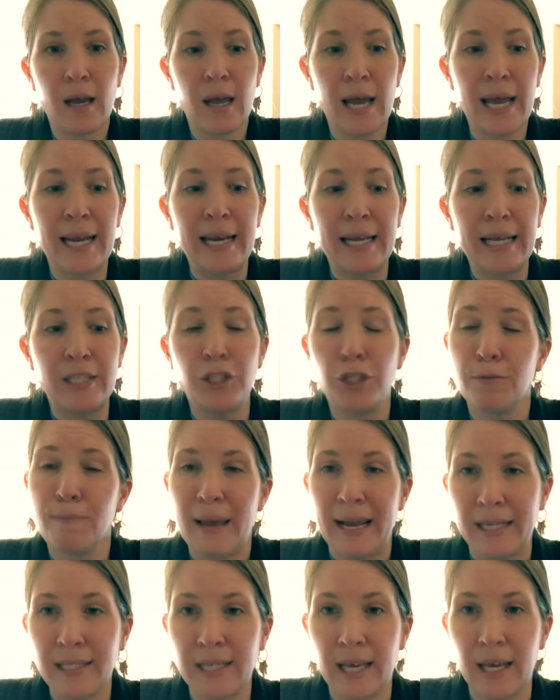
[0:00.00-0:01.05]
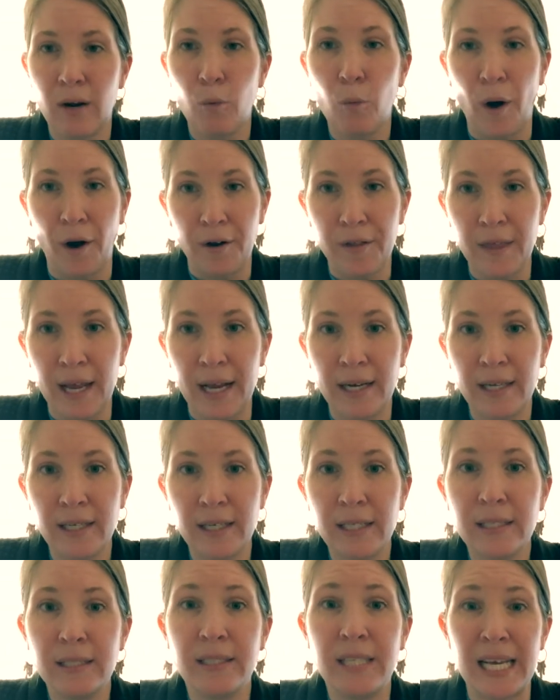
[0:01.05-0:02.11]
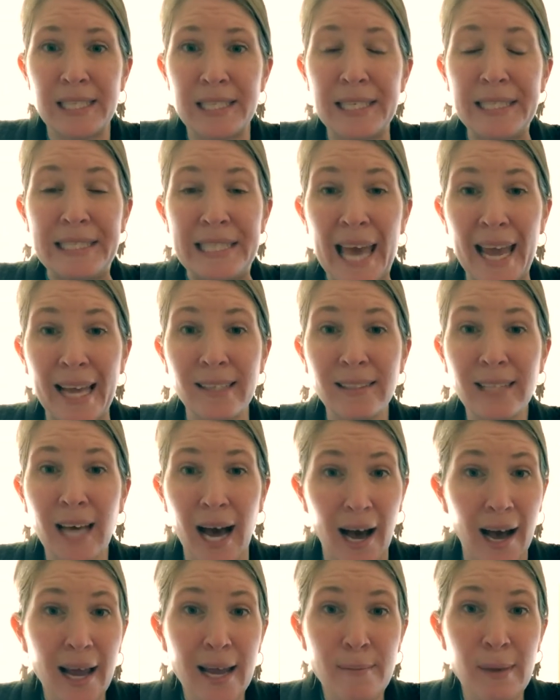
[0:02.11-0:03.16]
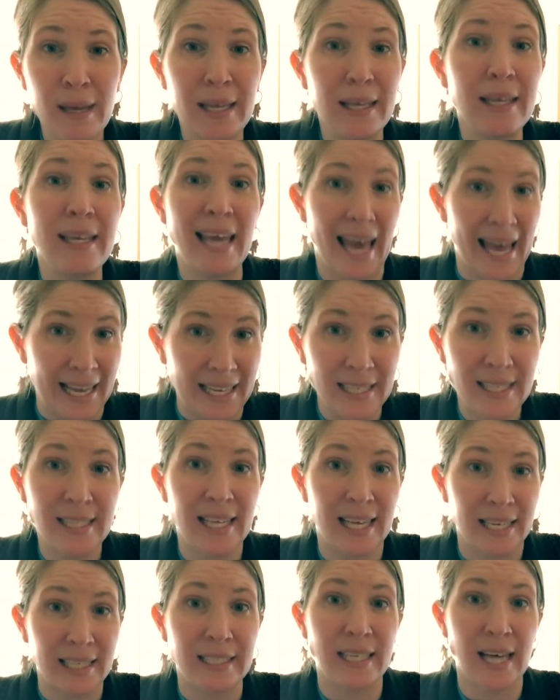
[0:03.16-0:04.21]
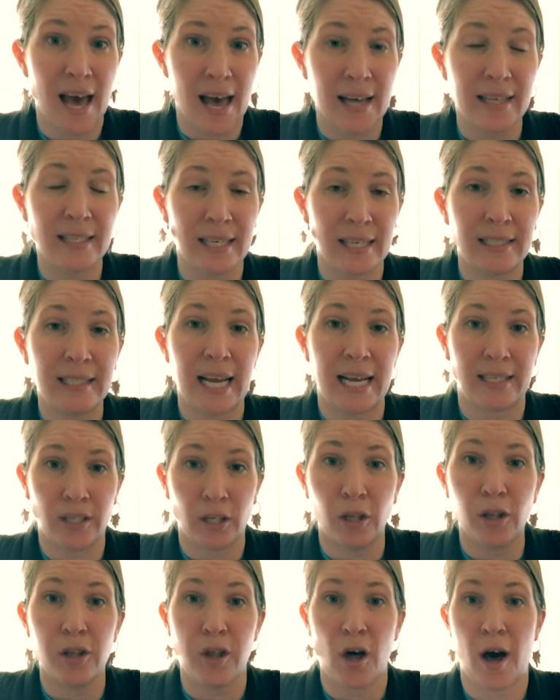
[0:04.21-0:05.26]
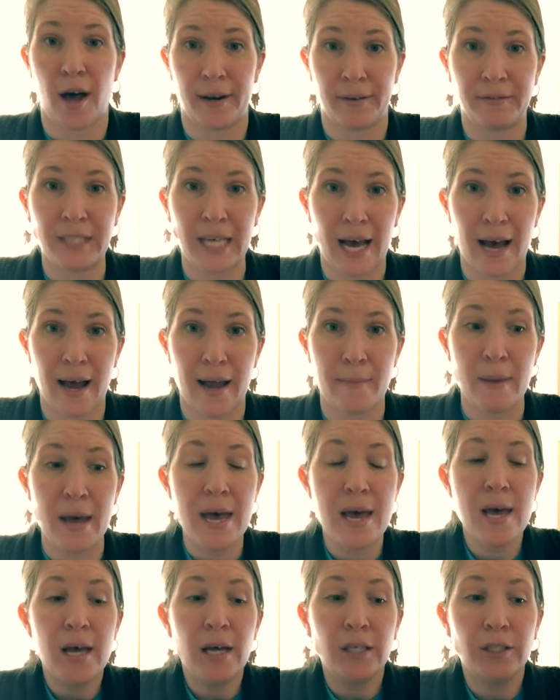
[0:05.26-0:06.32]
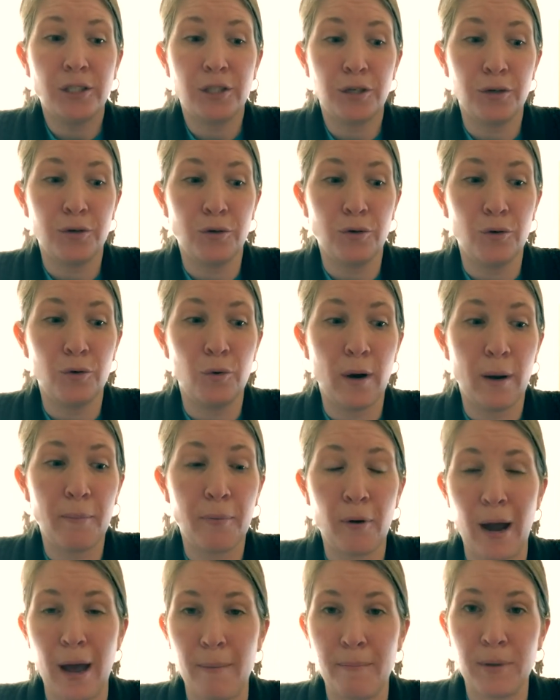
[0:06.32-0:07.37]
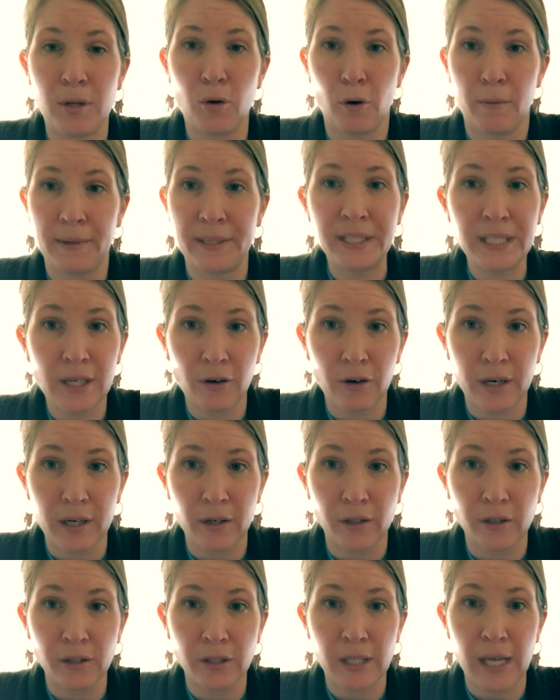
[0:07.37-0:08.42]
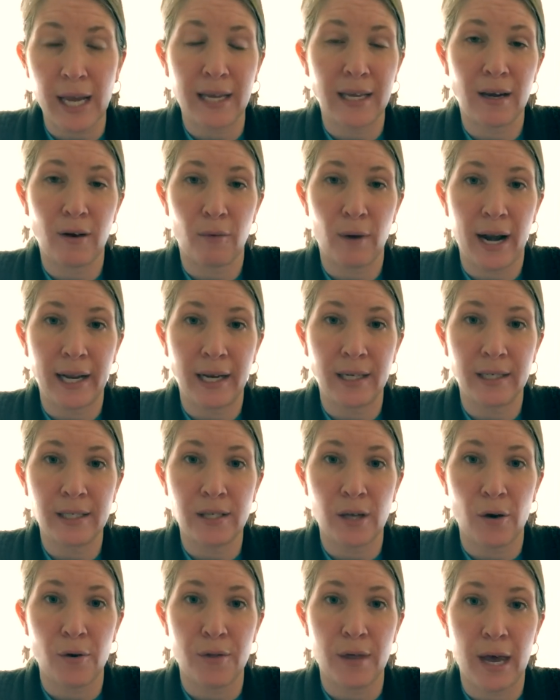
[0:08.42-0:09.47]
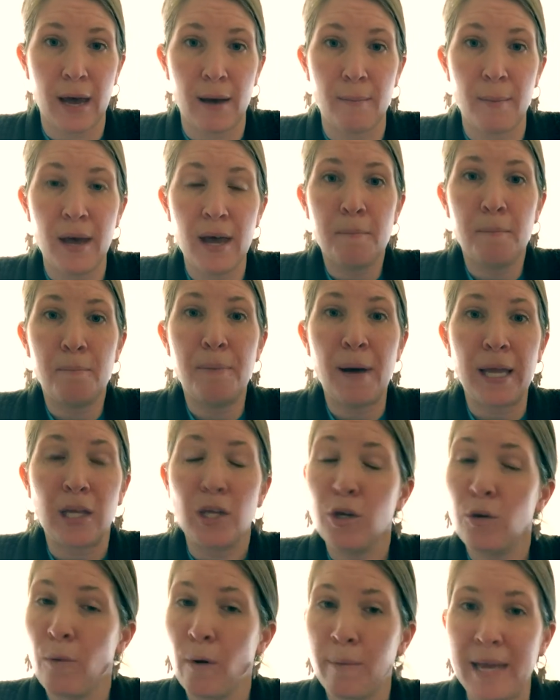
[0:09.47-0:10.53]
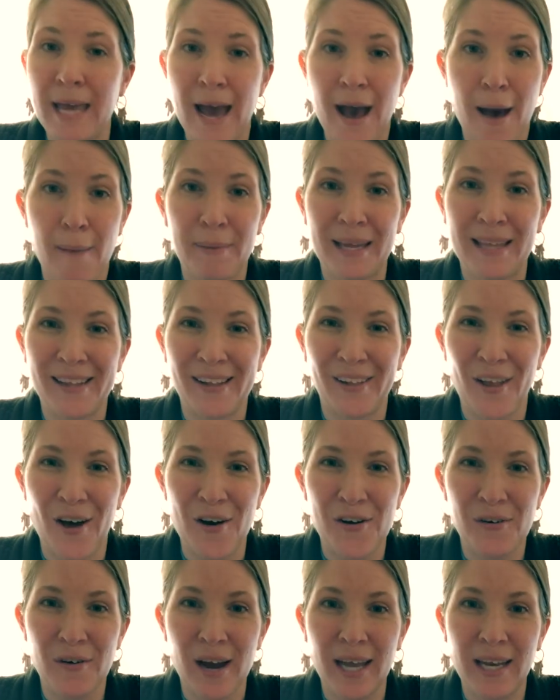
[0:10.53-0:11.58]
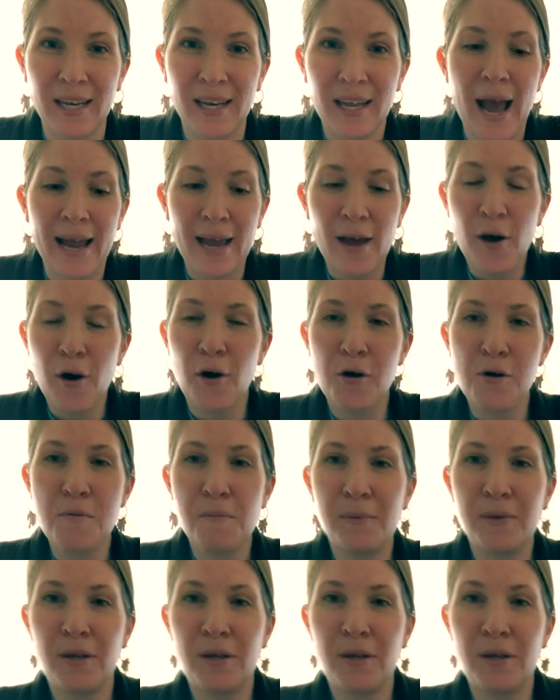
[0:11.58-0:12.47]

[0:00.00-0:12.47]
and it just makes it worth it. Does it take time? Yes, it does. It takes a lot of time to prep your materials and get ready to sew them, but you will be happy in the long run. I hope